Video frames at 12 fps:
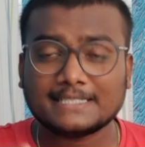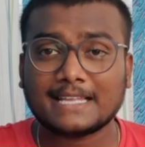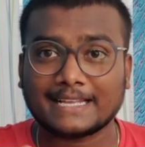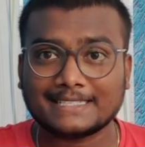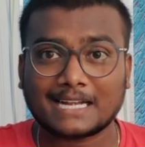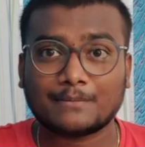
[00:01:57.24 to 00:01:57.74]
is
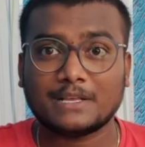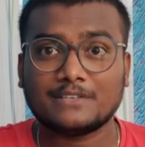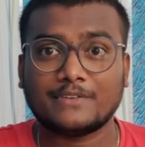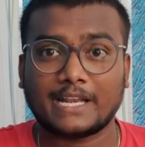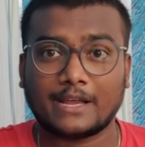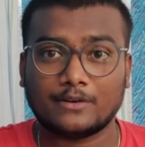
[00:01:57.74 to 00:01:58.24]
the exact
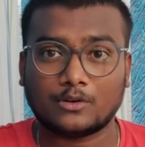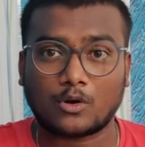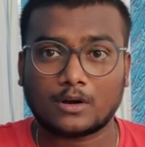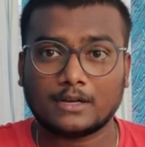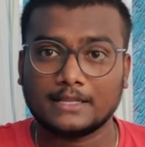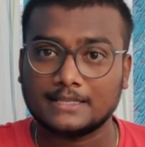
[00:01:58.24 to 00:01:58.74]
place where I have
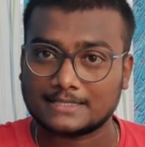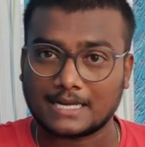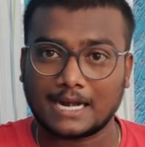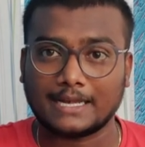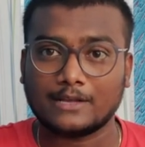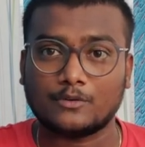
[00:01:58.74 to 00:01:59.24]
talked in the
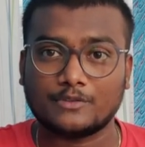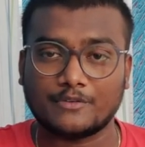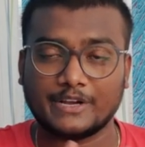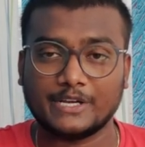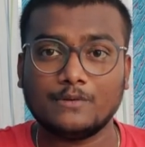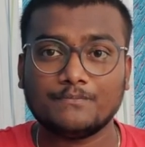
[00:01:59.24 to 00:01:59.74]
starting of the
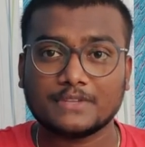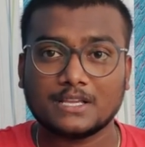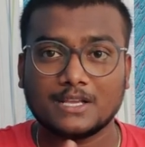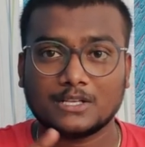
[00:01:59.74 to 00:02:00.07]
video.